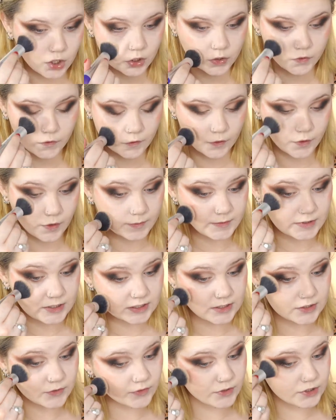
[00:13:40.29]
So I'm
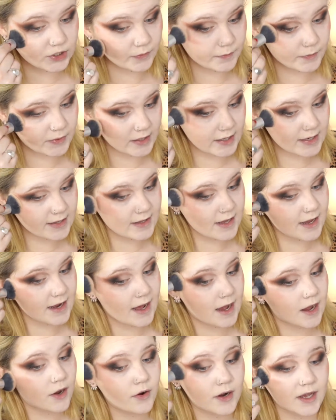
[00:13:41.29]
just going to blend that
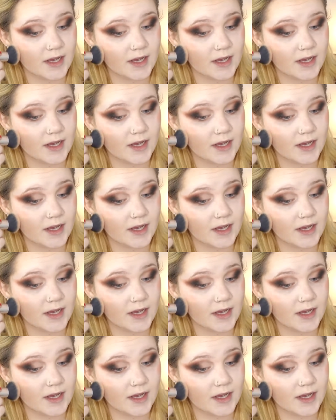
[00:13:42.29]
out.